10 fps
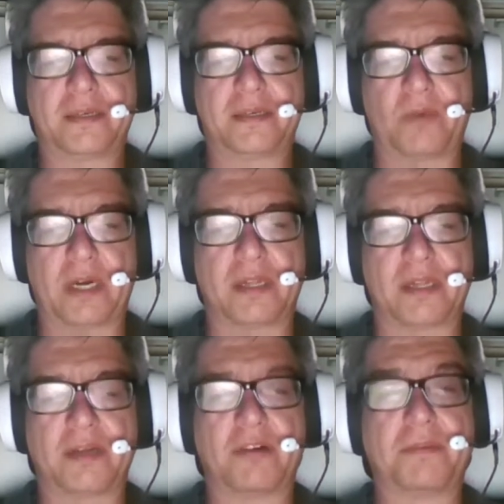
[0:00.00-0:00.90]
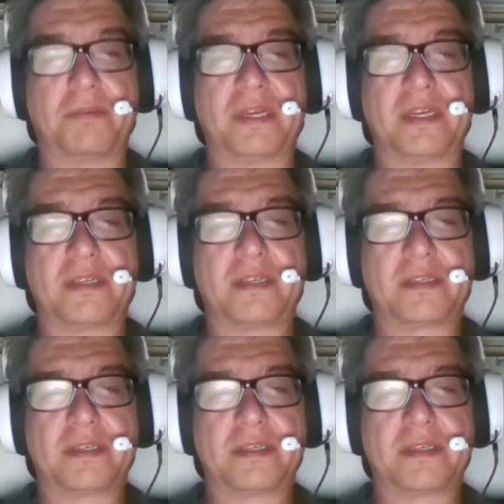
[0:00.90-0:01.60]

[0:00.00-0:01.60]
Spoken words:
Well, open it.